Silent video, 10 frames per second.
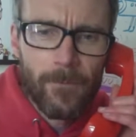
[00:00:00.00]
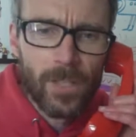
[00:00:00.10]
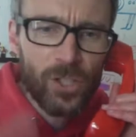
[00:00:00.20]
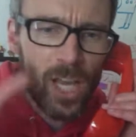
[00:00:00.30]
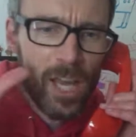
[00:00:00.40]

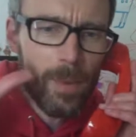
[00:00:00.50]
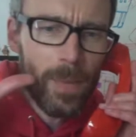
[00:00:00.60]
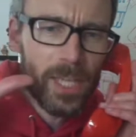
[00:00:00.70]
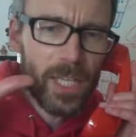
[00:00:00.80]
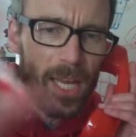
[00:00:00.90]
Jim
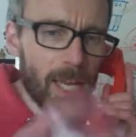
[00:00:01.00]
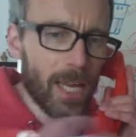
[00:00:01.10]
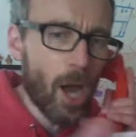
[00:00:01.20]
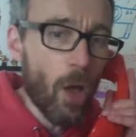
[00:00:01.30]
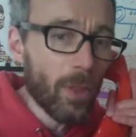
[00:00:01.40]
is here
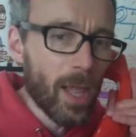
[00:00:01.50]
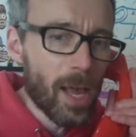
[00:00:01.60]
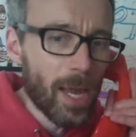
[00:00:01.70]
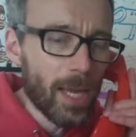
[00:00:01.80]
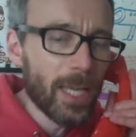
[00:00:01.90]
on the
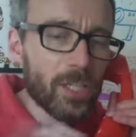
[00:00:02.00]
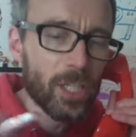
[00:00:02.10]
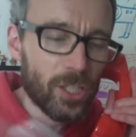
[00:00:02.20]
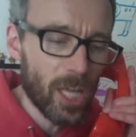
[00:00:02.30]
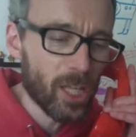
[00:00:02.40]
line. He's going to
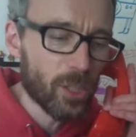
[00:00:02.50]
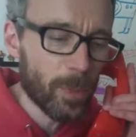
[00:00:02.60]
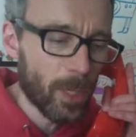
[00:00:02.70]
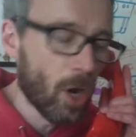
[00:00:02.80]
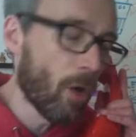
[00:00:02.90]
challenge
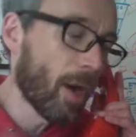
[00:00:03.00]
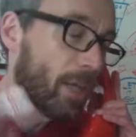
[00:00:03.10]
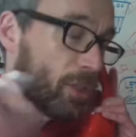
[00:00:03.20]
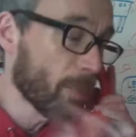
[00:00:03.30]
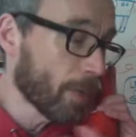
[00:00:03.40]
me. All right,
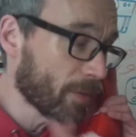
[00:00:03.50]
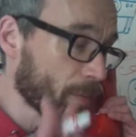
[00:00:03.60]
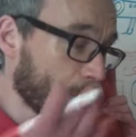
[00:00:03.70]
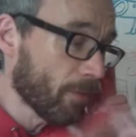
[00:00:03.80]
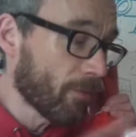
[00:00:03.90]
Jim, I'm going to have to
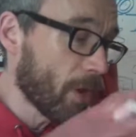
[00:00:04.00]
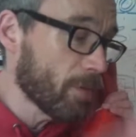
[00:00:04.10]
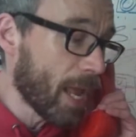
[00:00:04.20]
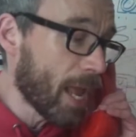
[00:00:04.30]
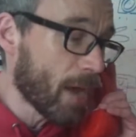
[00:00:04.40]
put the phone
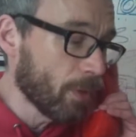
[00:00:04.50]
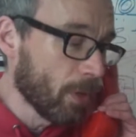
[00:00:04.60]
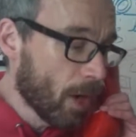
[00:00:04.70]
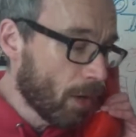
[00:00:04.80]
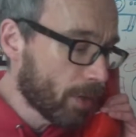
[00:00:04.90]
down,
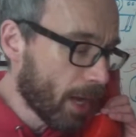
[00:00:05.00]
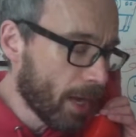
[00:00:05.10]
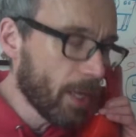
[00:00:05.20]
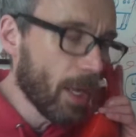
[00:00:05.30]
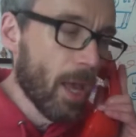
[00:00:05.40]

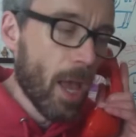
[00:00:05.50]
okay?